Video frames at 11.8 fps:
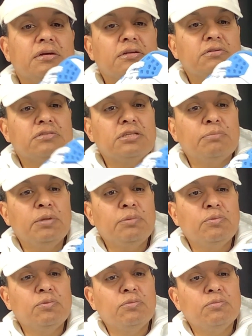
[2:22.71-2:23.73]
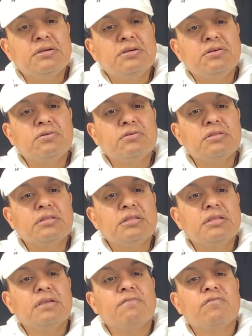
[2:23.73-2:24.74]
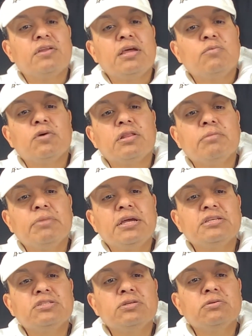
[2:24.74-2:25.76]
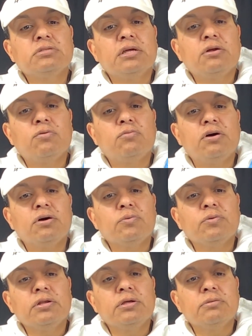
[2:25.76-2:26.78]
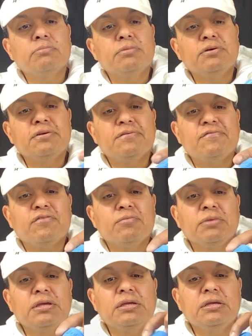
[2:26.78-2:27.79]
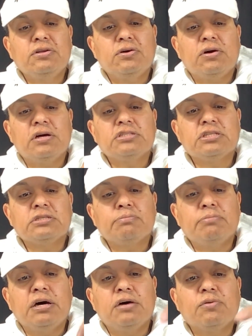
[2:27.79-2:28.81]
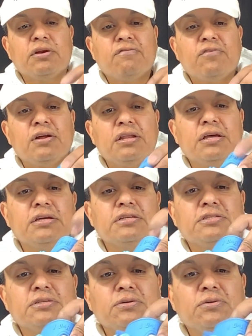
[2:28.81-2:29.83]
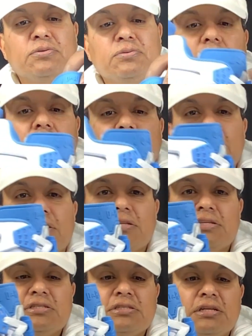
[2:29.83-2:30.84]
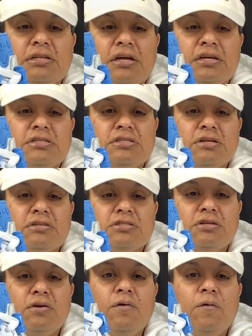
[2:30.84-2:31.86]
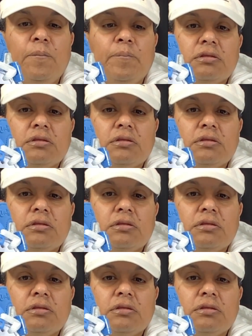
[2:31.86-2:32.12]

I know some people, you know, if it ain't one of the main shoes, they don't rock with it. But for me, you know, I just buy whatever I like. So again, this is a nice shoe.